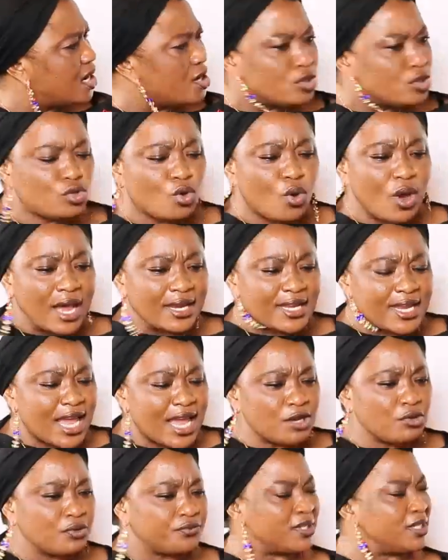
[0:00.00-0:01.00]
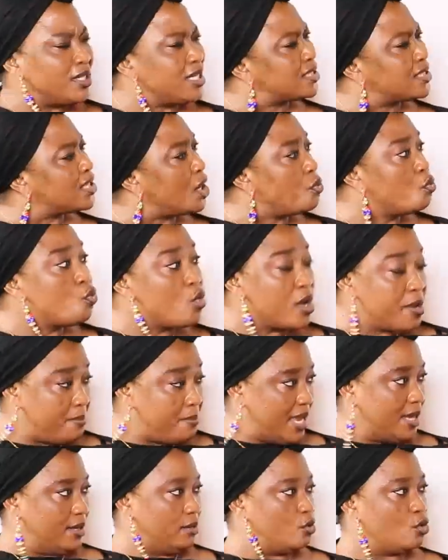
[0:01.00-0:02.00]
So at the end of the day, some
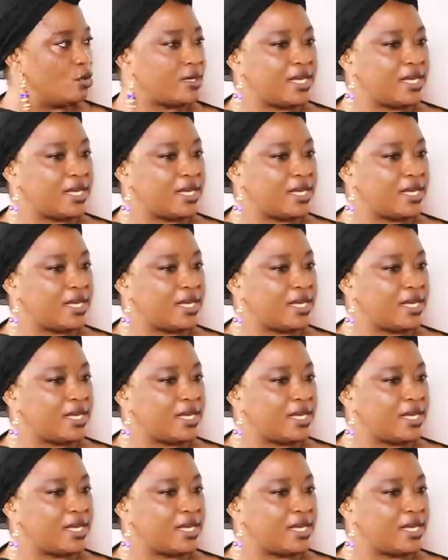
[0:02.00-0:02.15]
women,